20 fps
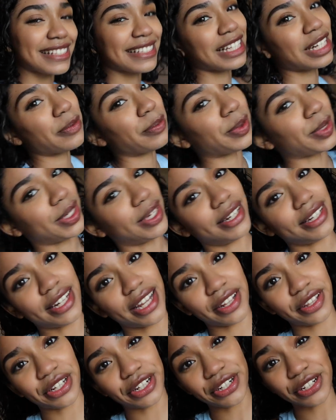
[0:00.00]
is gonna be
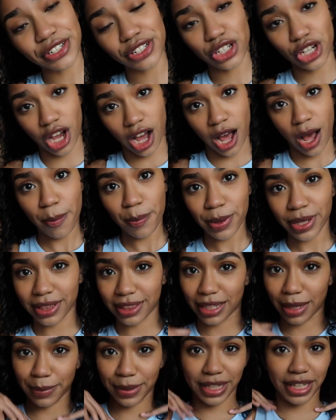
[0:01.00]
another top.
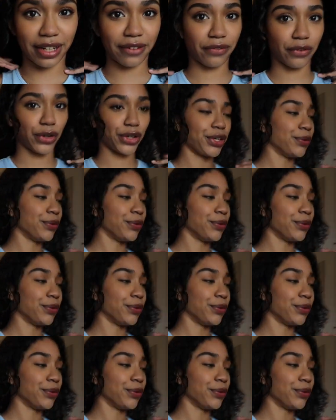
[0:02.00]
Let me get it for